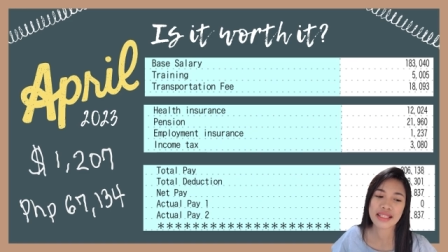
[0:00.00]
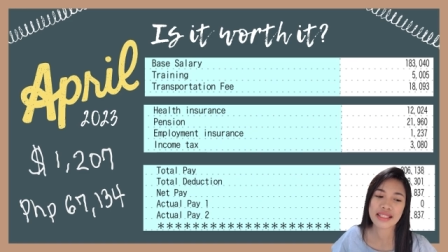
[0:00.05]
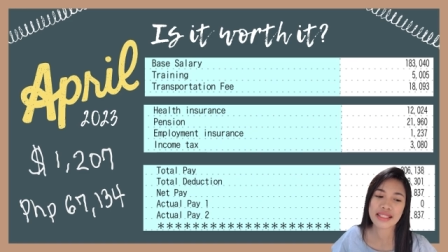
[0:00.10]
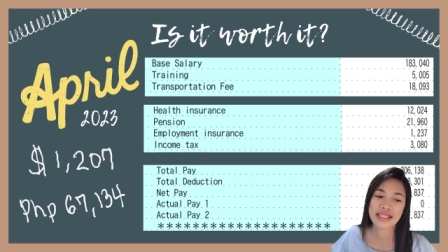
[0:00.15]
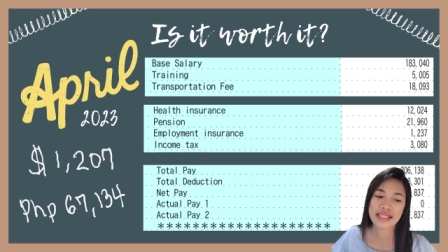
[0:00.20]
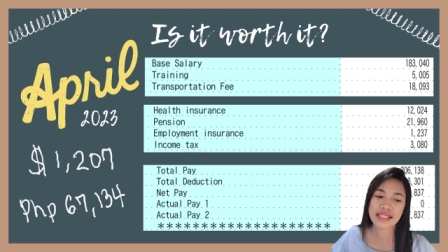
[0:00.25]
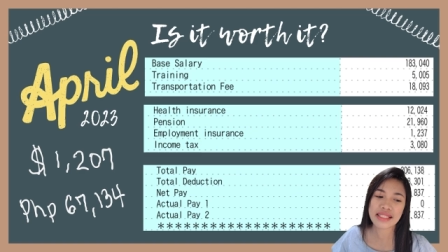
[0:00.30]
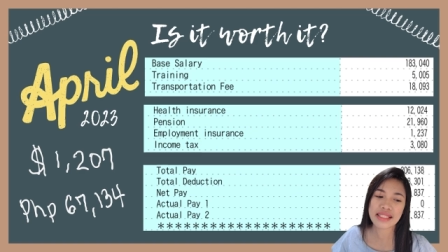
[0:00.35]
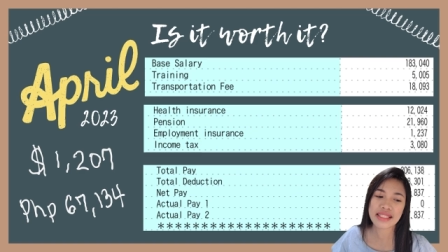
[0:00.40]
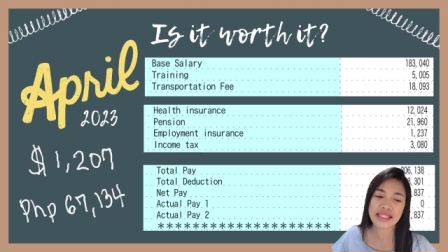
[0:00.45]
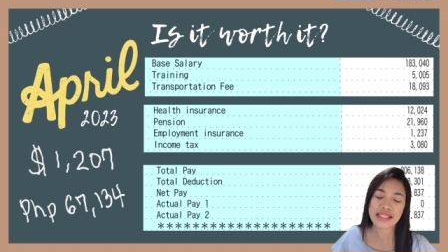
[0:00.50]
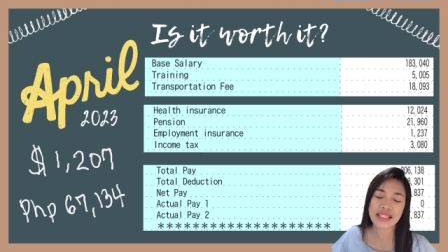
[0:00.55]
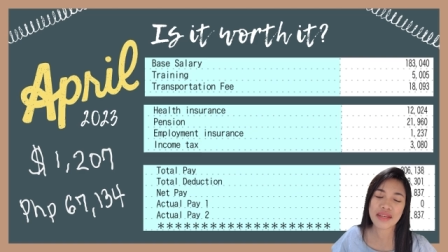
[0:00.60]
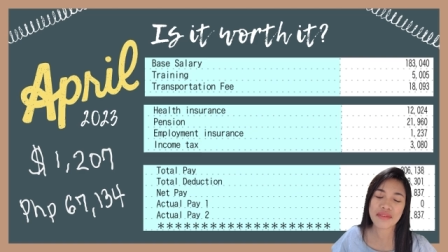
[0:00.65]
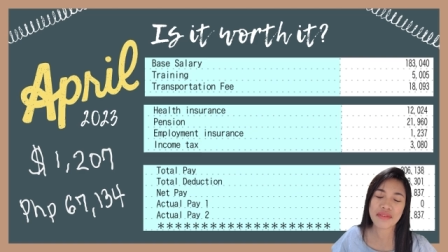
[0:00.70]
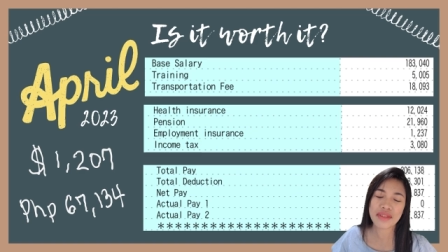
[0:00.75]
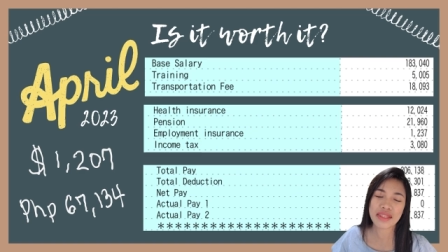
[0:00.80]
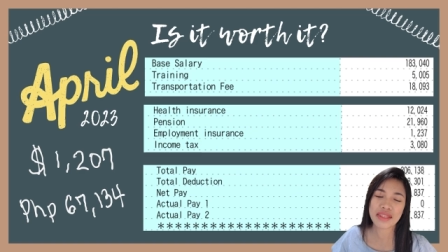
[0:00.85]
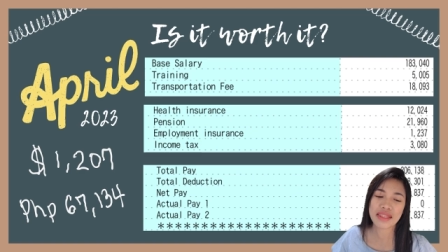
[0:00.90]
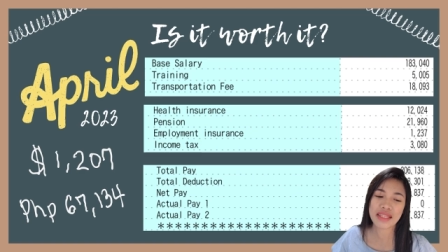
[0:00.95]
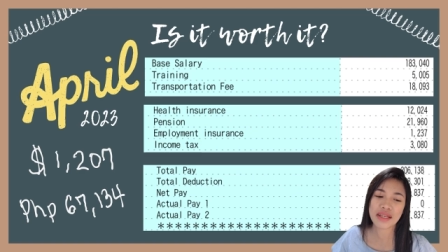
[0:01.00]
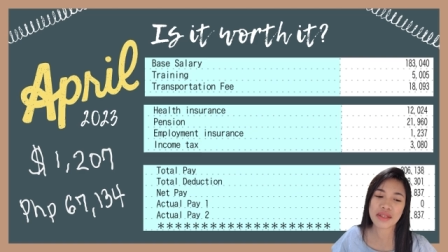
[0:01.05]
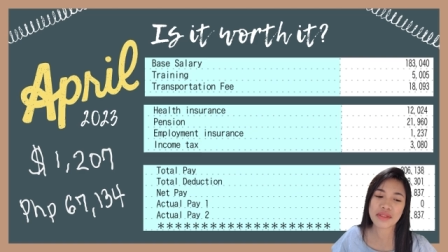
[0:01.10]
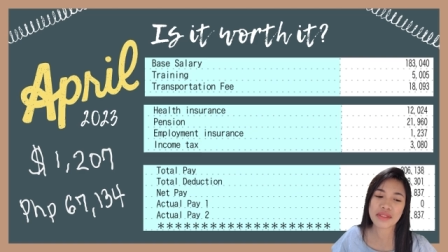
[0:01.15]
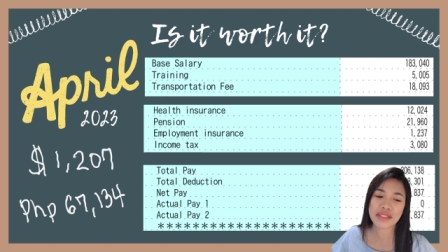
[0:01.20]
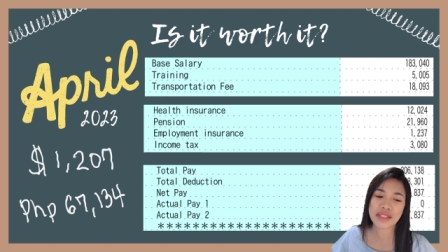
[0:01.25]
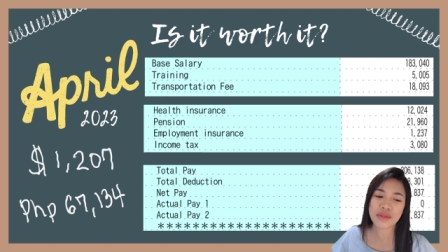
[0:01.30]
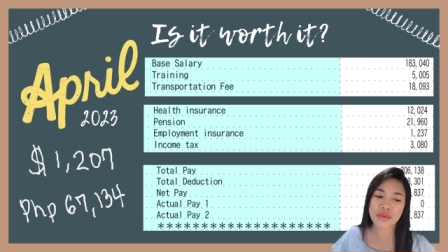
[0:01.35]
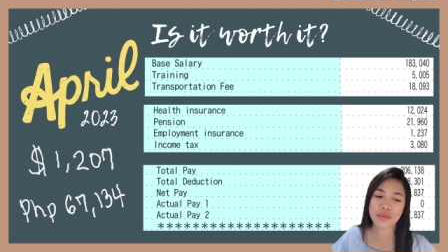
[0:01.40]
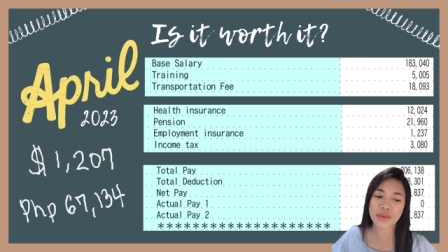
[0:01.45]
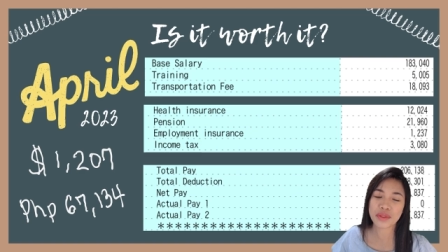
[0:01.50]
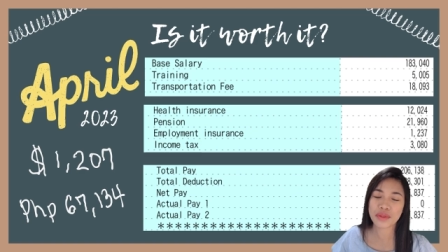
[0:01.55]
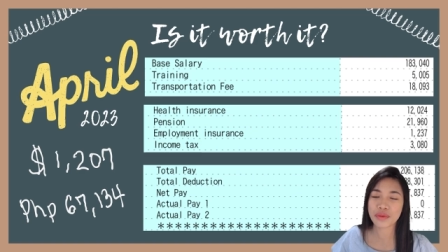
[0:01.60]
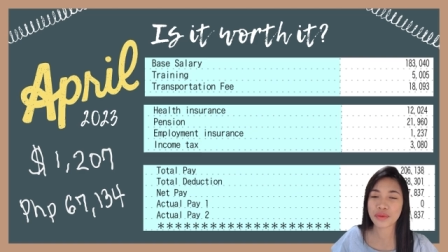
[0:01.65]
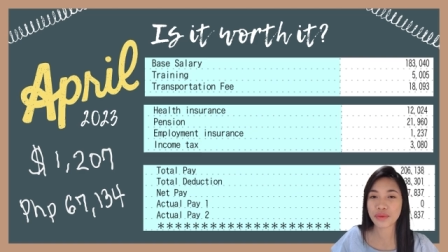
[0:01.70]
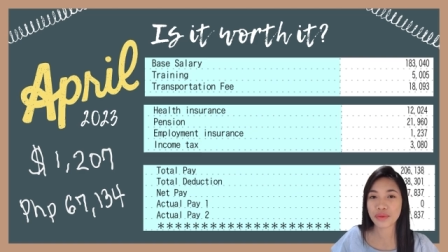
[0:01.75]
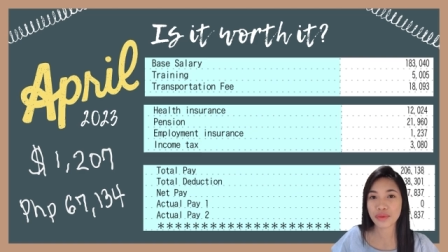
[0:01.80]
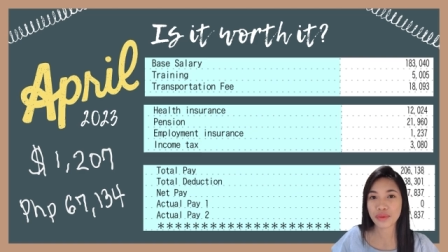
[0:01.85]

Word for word: sixty-seven thousand one hundred